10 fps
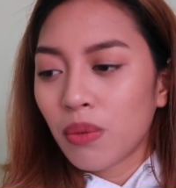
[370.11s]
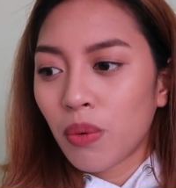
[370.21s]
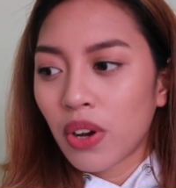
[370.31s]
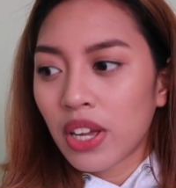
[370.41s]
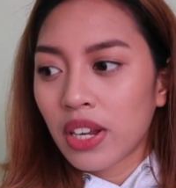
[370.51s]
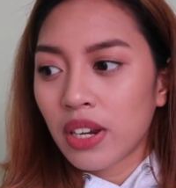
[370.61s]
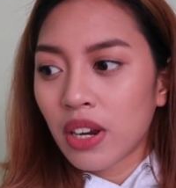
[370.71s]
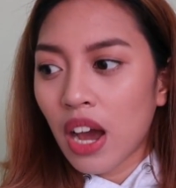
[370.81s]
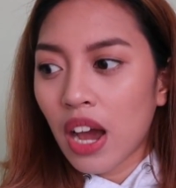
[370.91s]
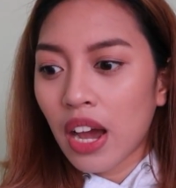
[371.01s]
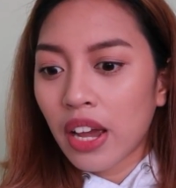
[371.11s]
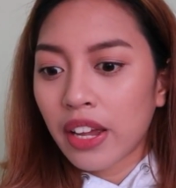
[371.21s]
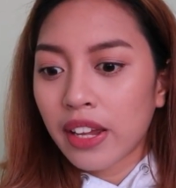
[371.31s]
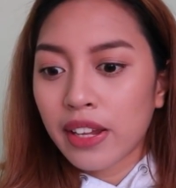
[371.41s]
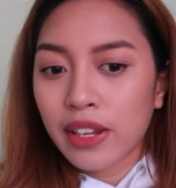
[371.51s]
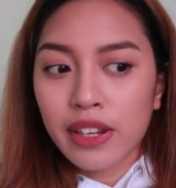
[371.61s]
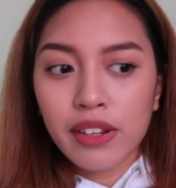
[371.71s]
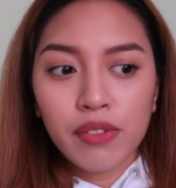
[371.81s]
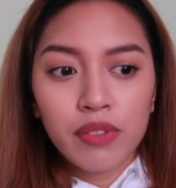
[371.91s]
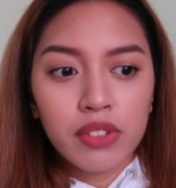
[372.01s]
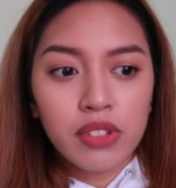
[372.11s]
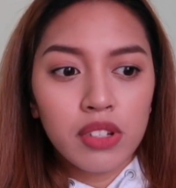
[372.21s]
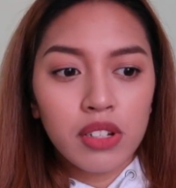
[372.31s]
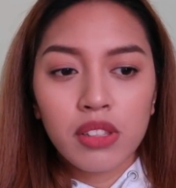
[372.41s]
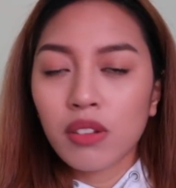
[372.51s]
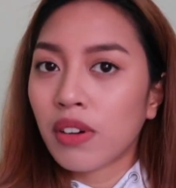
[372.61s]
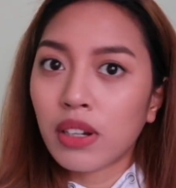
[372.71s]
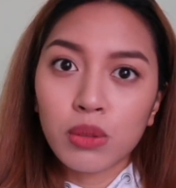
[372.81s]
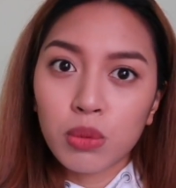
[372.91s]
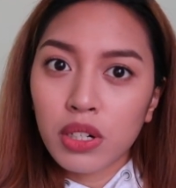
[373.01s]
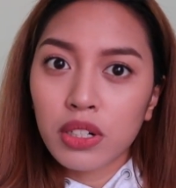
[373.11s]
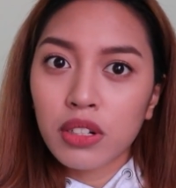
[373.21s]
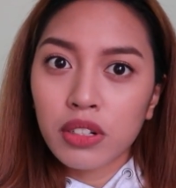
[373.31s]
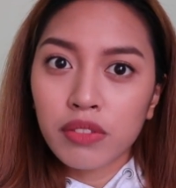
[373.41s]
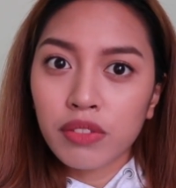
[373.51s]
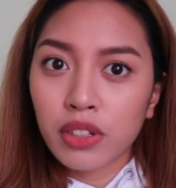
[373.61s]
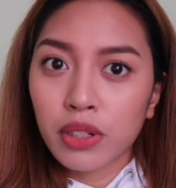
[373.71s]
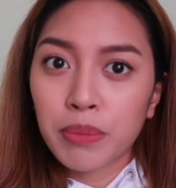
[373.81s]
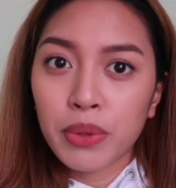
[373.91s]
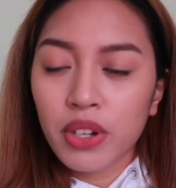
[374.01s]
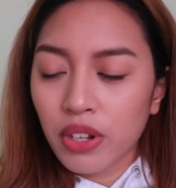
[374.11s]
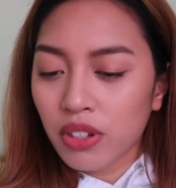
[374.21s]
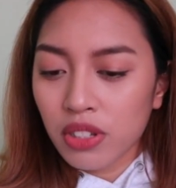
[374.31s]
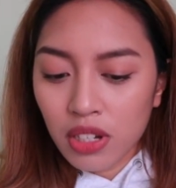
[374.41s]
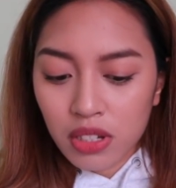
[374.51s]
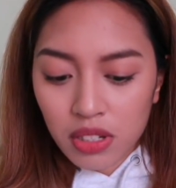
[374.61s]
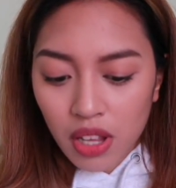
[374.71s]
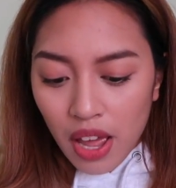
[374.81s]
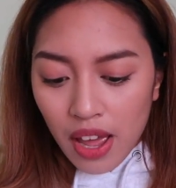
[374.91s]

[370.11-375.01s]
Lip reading: when I did the round 1 of their beauty contest.